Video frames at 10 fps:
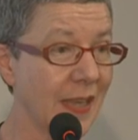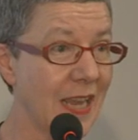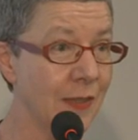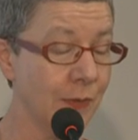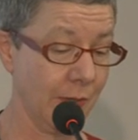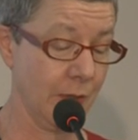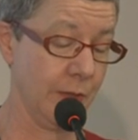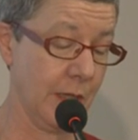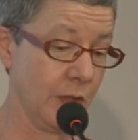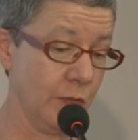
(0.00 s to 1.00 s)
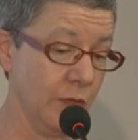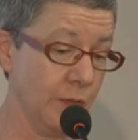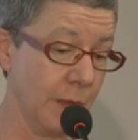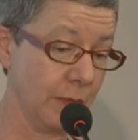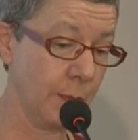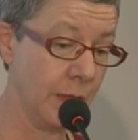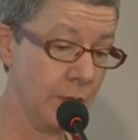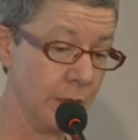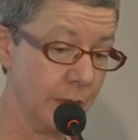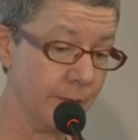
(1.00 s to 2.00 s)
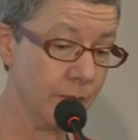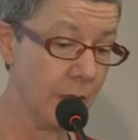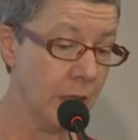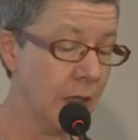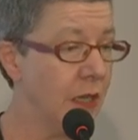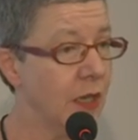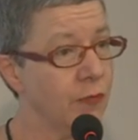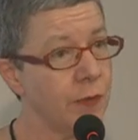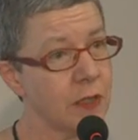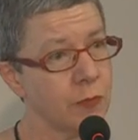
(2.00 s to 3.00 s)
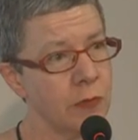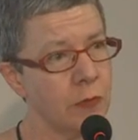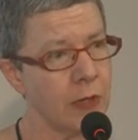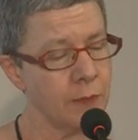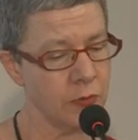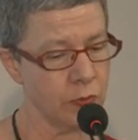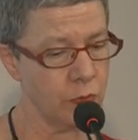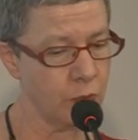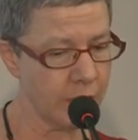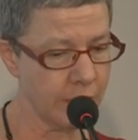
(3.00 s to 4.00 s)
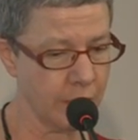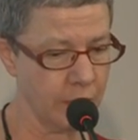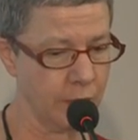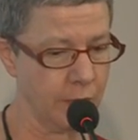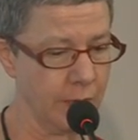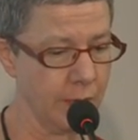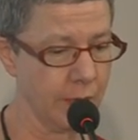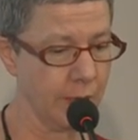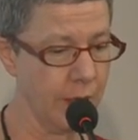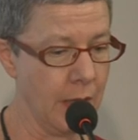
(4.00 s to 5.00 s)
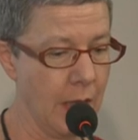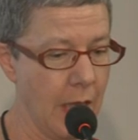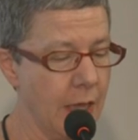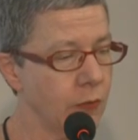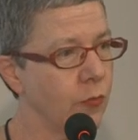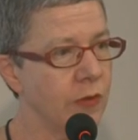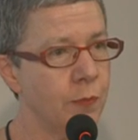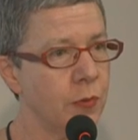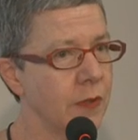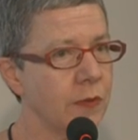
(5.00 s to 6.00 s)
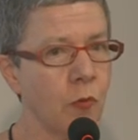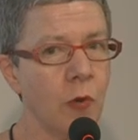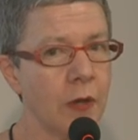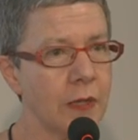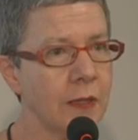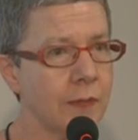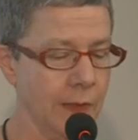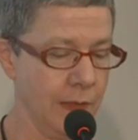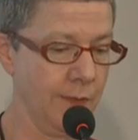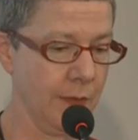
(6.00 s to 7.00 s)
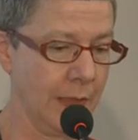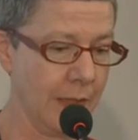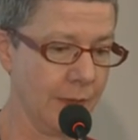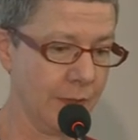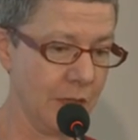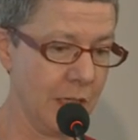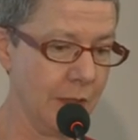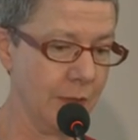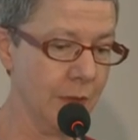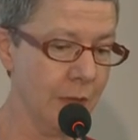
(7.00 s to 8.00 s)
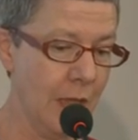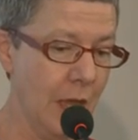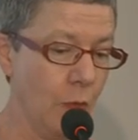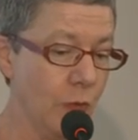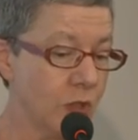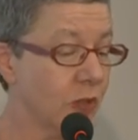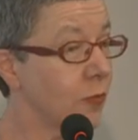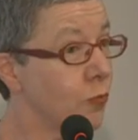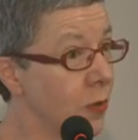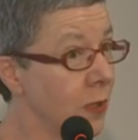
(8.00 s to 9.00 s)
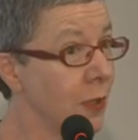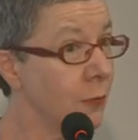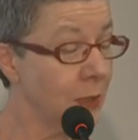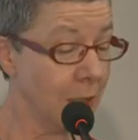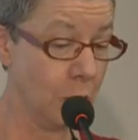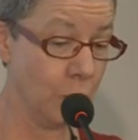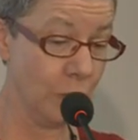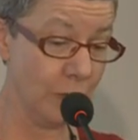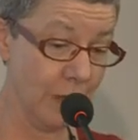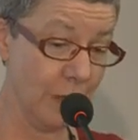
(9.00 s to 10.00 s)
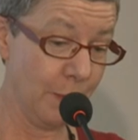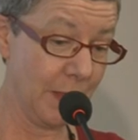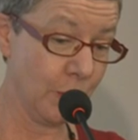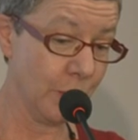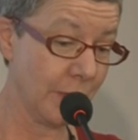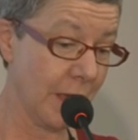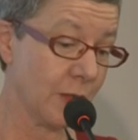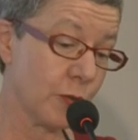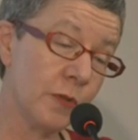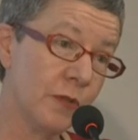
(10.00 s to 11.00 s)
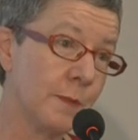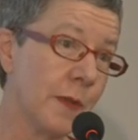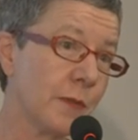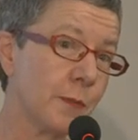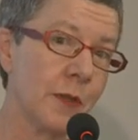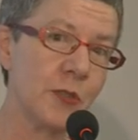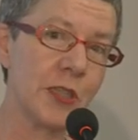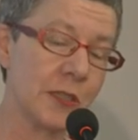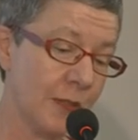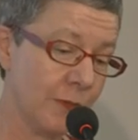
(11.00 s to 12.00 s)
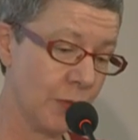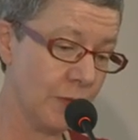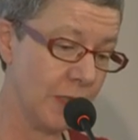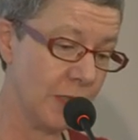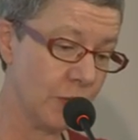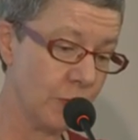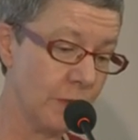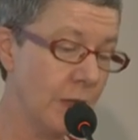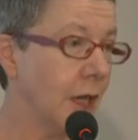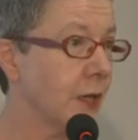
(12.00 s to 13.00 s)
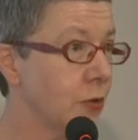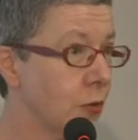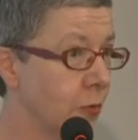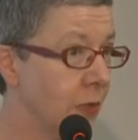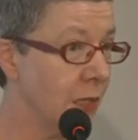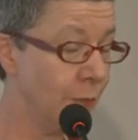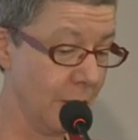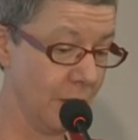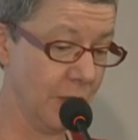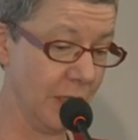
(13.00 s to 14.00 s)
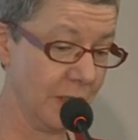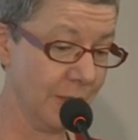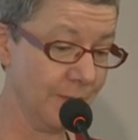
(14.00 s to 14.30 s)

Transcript: inside that 12-month period. In fact, we were able to address those risks, and we've breathed quite easily for the last year, which is really, really good because our 12-month project has turned into a 2-year project.